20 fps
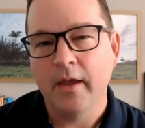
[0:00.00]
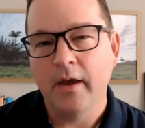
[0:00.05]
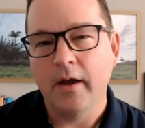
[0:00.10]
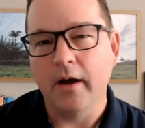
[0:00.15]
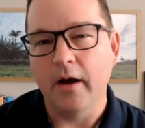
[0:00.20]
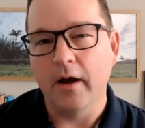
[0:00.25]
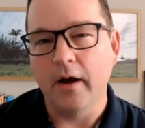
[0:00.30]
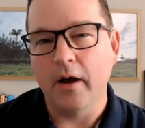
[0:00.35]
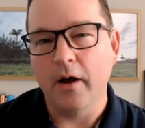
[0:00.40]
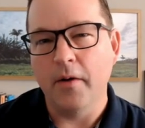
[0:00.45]

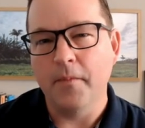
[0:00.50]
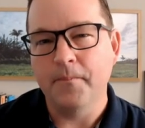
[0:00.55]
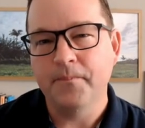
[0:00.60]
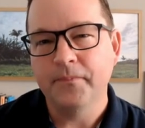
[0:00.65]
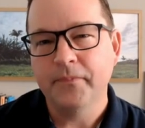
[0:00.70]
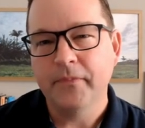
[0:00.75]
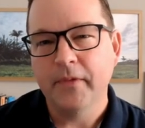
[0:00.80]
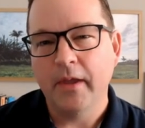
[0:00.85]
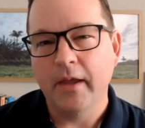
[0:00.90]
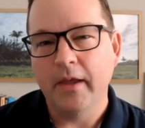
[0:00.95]

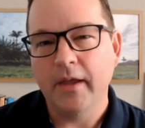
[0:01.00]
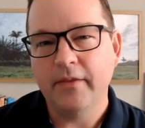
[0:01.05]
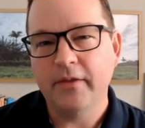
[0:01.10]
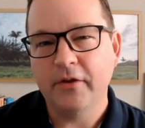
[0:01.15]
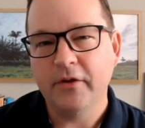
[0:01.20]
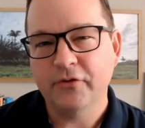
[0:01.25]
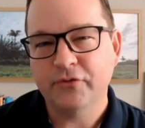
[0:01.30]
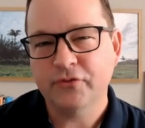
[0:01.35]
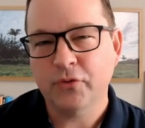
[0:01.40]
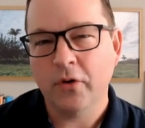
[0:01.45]
The
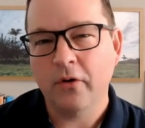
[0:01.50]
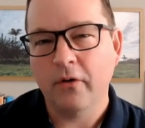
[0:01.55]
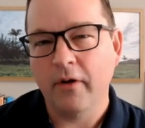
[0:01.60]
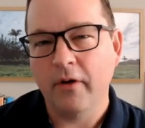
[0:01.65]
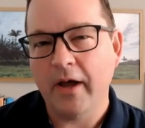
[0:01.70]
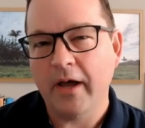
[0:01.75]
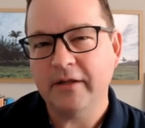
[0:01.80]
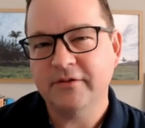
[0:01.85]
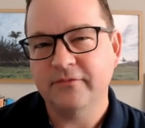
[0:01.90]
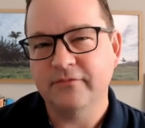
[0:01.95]
historical
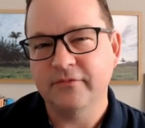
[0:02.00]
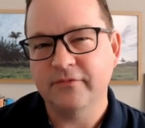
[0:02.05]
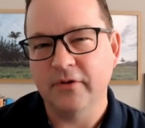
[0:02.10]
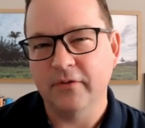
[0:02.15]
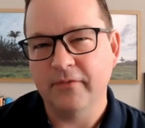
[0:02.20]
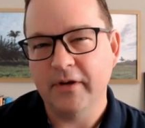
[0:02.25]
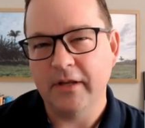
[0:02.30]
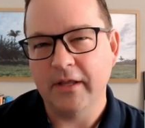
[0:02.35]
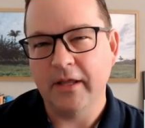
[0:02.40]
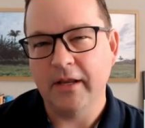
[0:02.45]
odds of
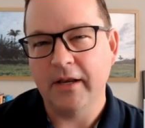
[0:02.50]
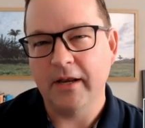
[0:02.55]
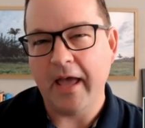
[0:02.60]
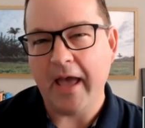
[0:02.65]
getting hit